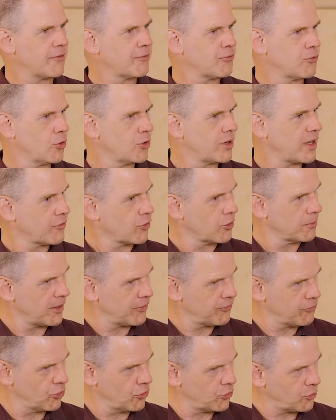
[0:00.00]
card fraud, I've got
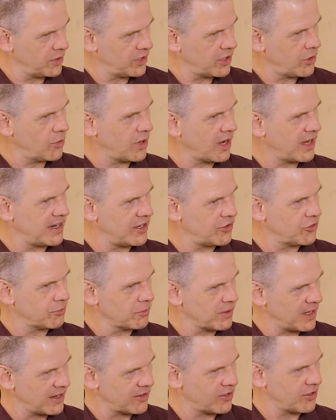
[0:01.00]
my fraud window. I need
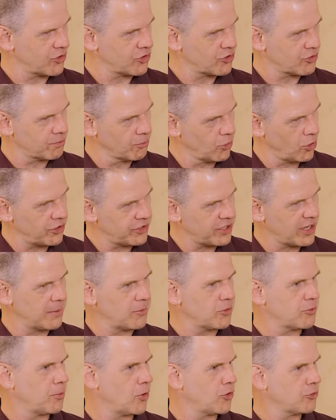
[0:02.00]
to get the small
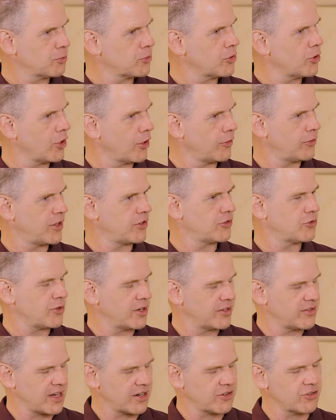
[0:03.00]
time as possible to load those
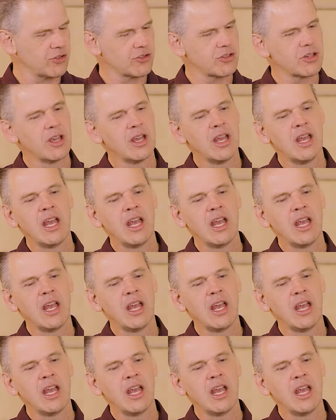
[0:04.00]
transactions.